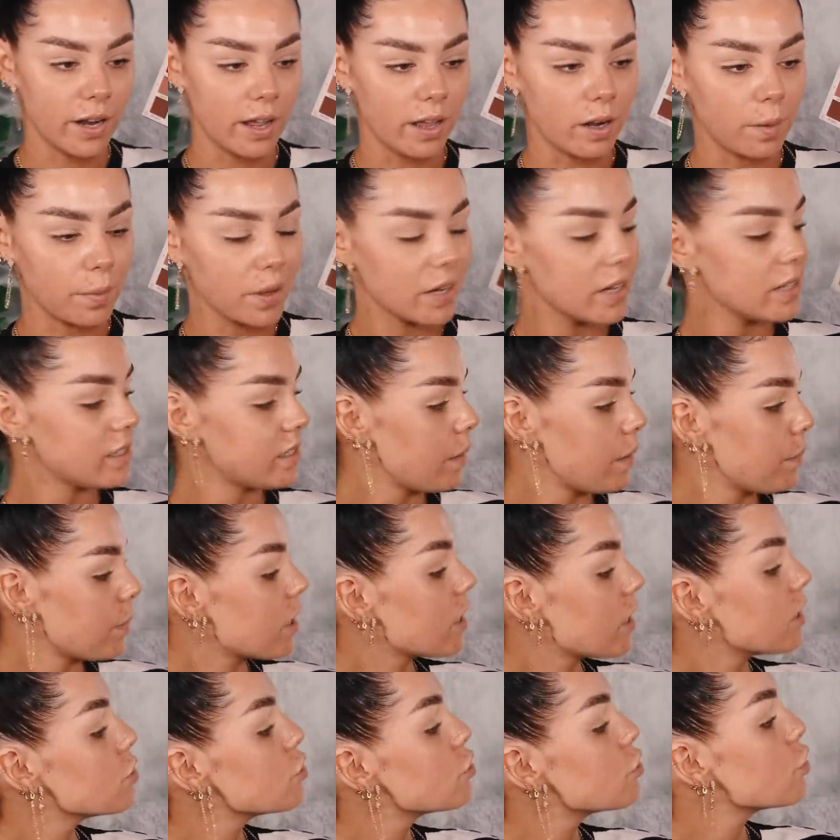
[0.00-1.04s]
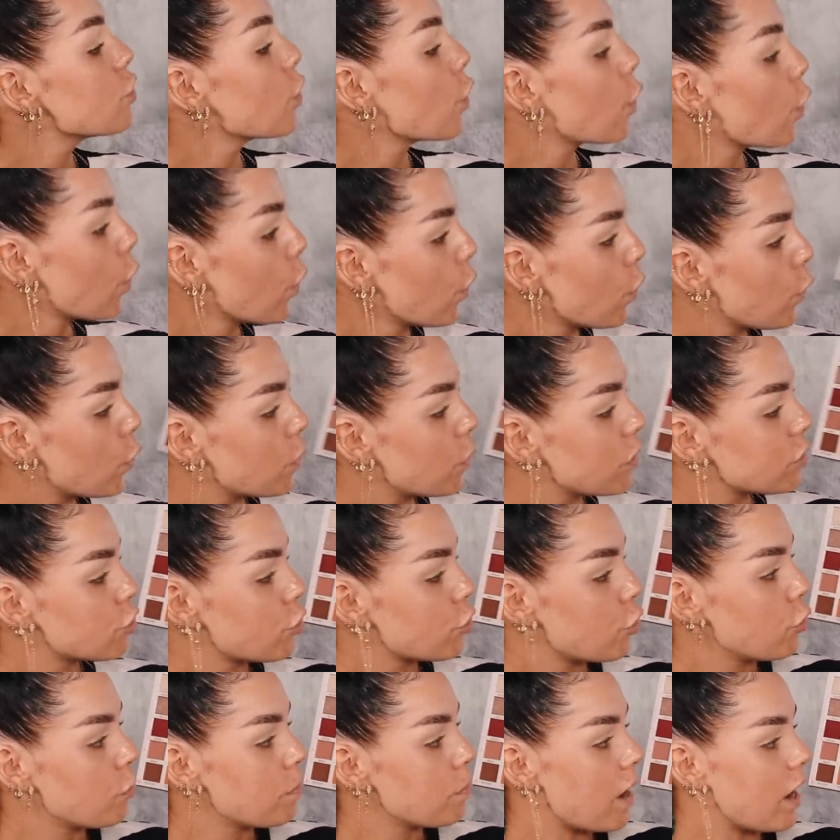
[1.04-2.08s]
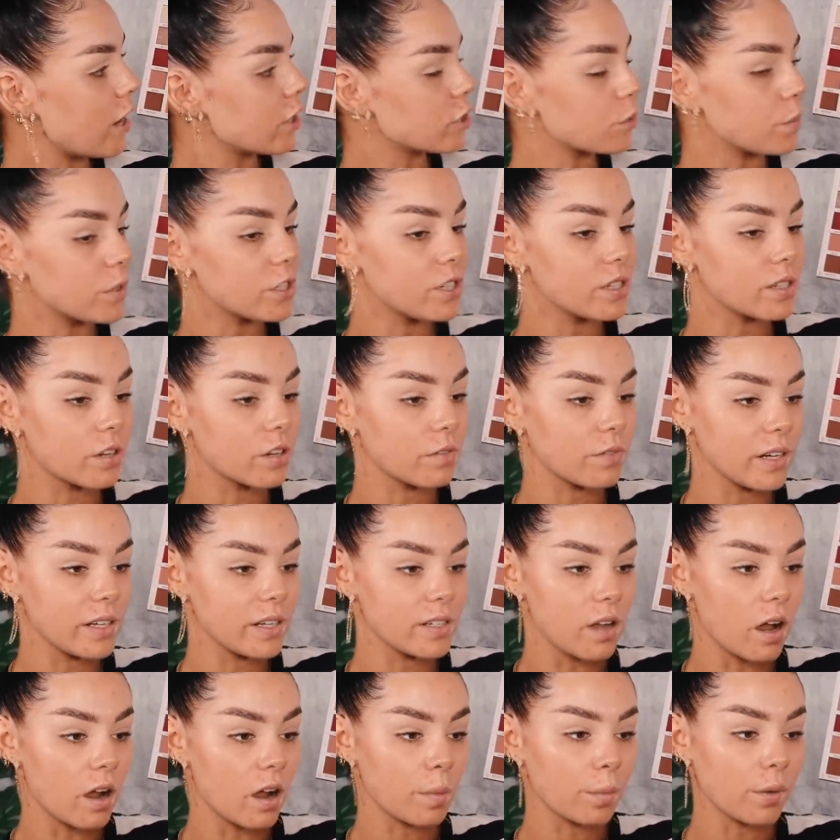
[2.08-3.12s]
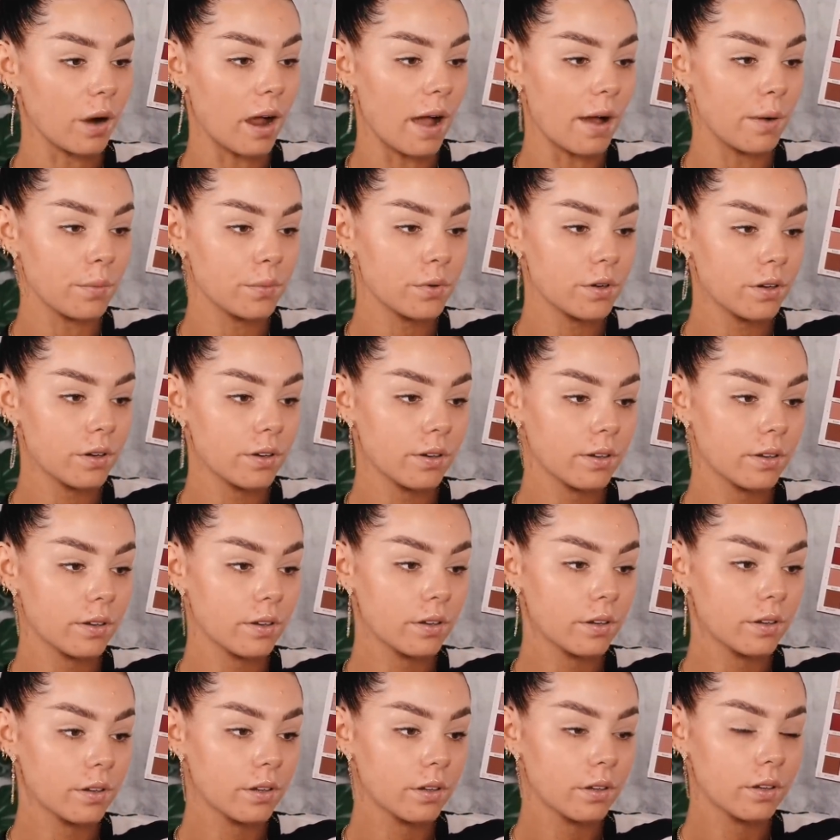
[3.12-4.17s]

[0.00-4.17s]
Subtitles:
And I'm gonna dip into Too Much, which is the really dark brown. First step, all we're